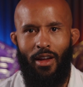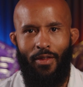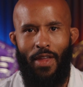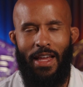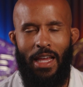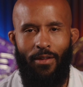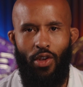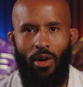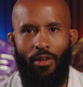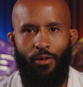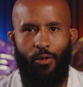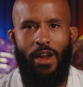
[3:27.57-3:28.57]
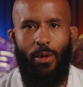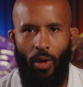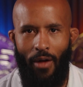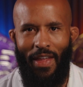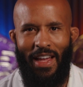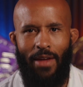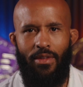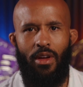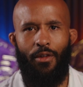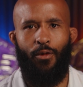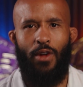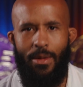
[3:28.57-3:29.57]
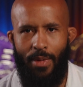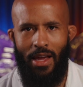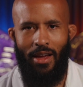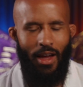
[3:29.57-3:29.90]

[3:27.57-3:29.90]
they give you a free one. They give you a freebie.